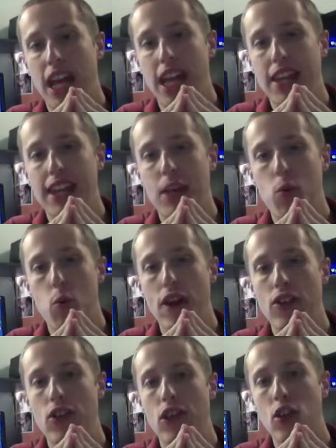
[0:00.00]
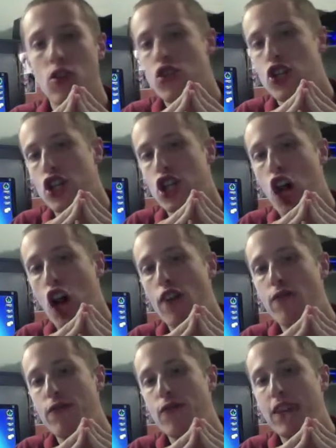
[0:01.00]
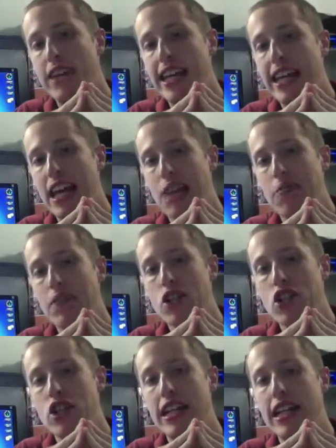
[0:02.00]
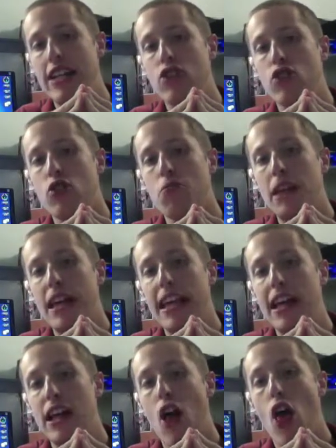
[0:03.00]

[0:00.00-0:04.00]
the resolution of the image needs to be